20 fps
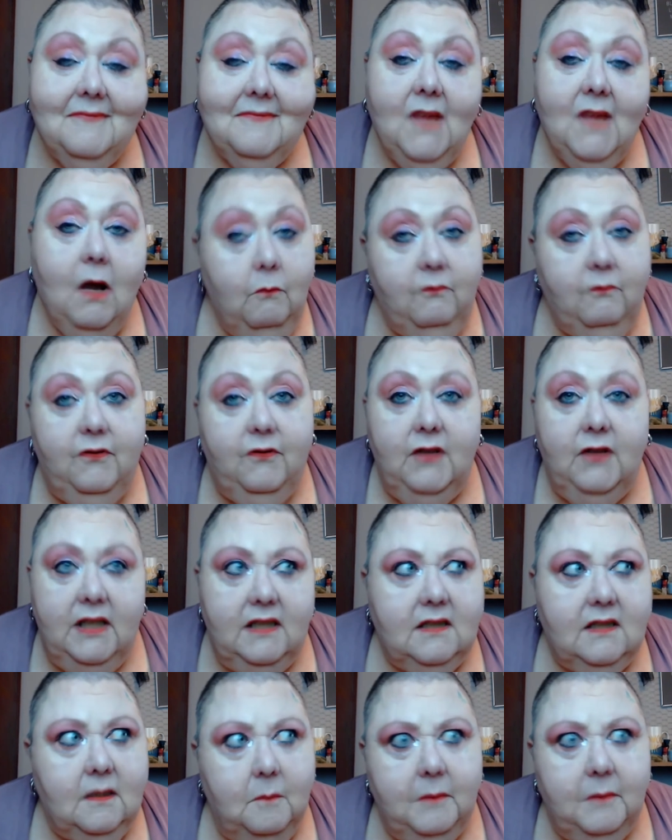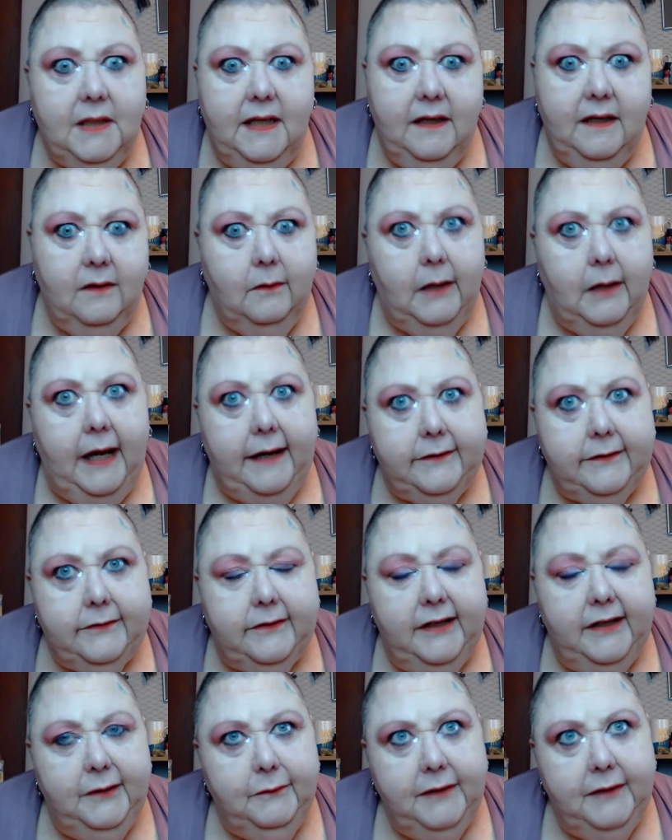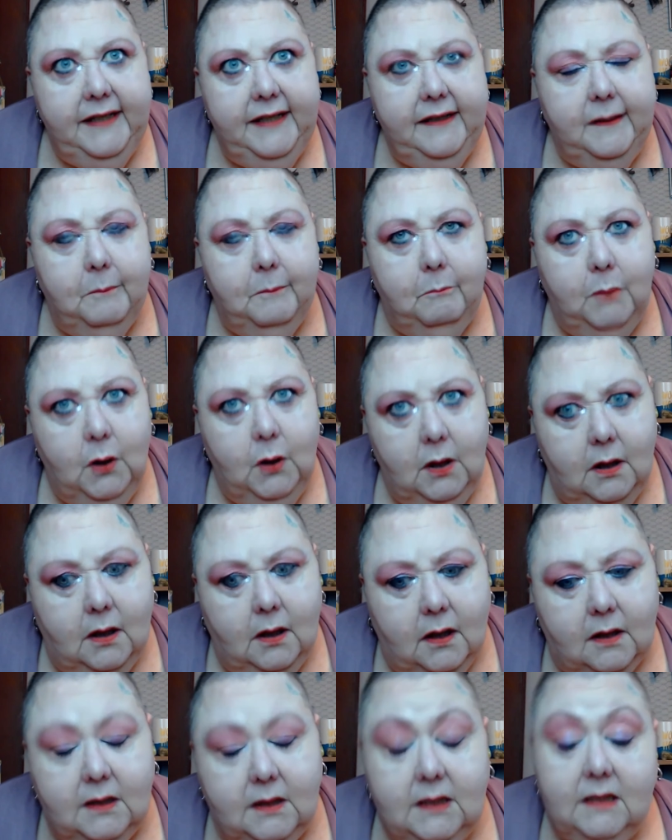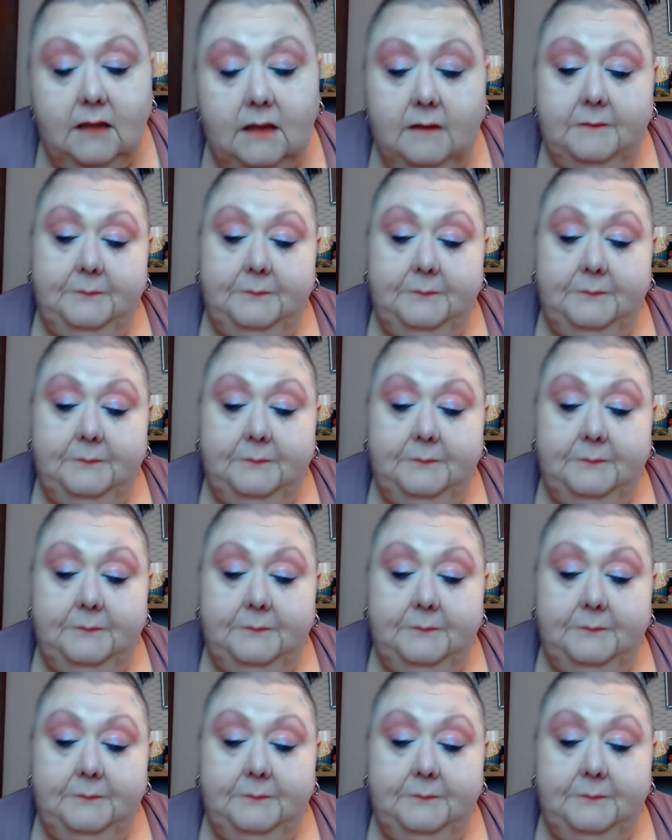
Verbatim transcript: hopefully somebody will actually read the books.